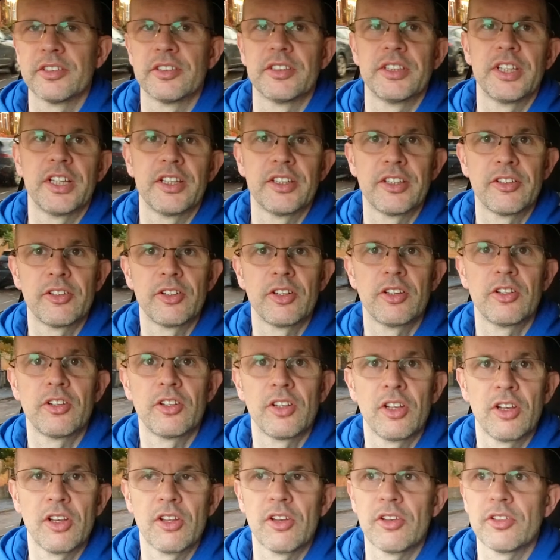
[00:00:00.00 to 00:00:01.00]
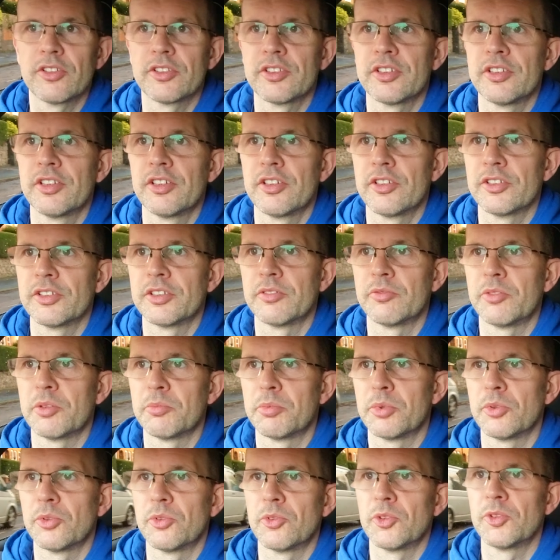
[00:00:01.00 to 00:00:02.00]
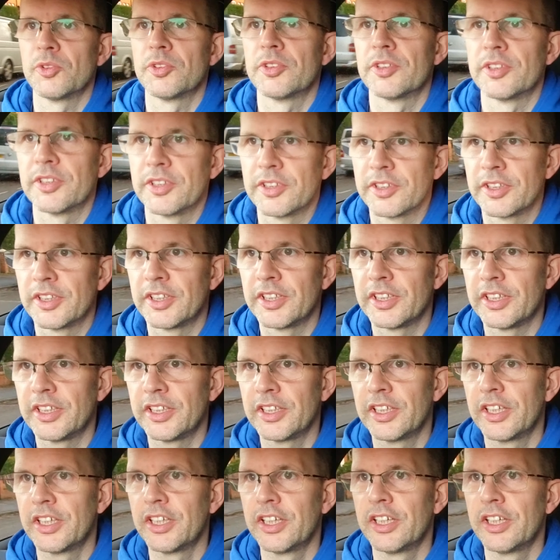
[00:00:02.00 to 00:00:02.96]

Now there are lots and lots of reports that the